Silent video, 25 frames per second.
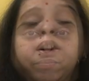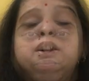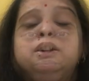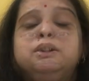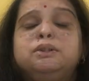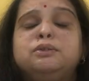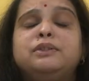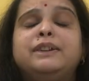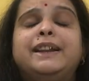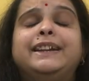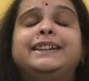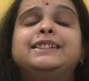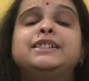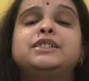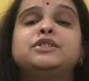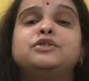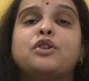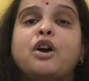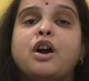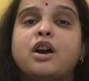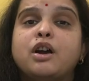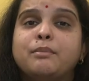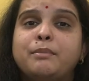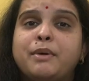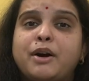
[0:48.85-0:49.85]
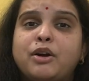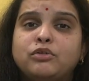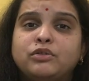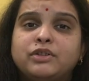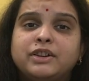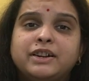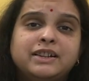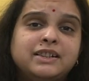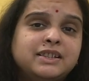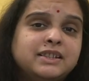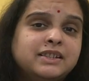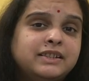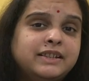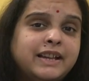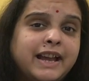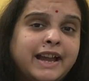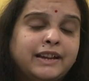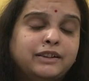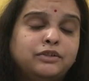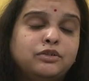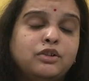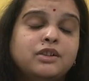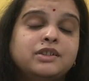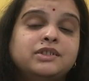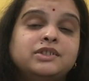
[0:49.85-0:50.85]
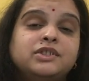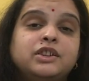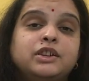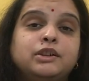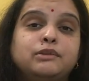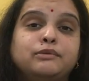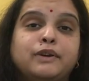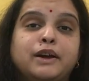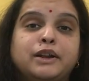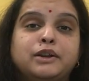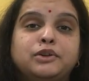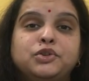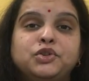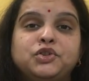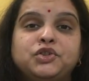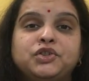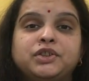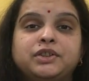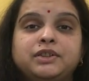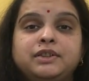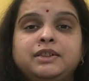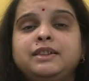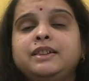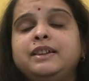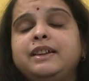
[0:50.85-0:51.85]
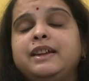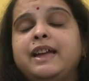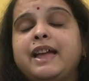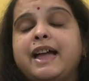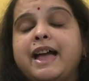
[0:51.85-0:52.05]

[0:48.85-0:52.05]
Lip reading: So let's talk about its diagnostic evaluation.